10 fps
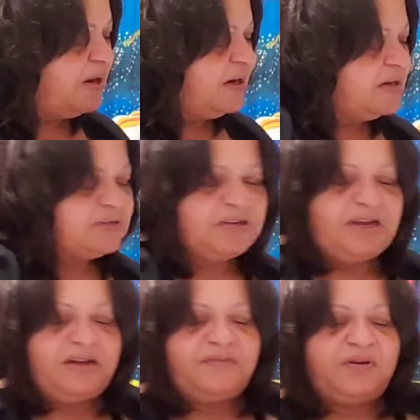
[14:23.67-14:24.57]
money is
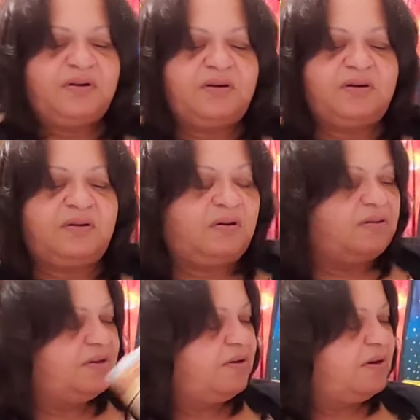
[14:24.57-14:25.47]
evil.
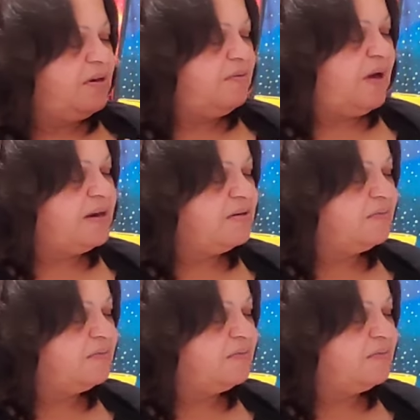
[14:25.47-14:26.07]
You're in the right